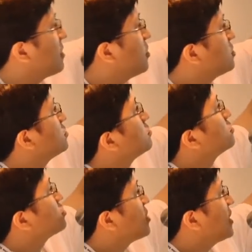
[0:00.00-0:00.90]
jump on
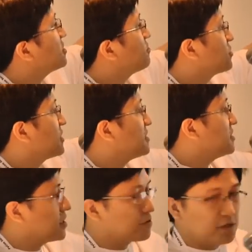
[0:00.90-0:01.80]
to threads,
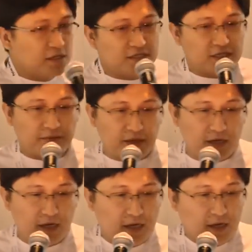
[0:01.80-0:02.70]
processes, and GreenLets in a bit.
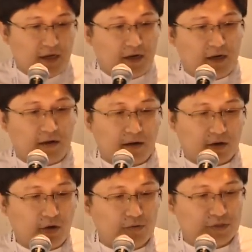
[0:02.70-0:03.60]
Uh,
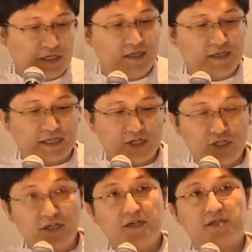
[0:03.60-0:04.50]
coroutine
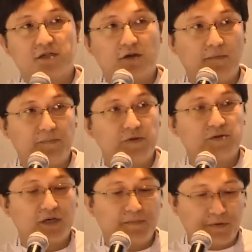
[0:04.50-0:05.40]
essentially is a
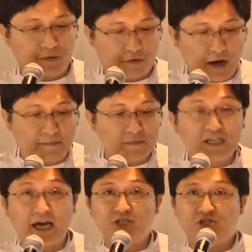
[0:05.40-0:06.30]
computer program
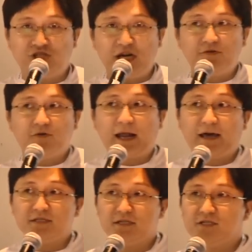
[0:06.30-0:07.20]
that
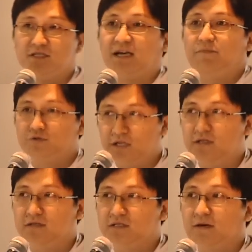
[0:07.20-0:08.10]
generalizes
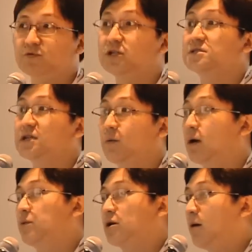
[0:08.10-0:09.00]
subroutines. Subroutines are
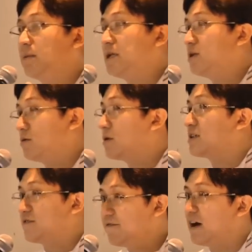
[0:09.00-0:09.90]
what we commonly known
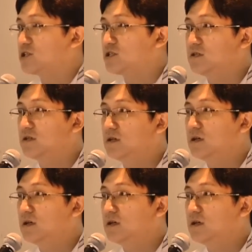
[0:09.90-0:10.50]
as a function.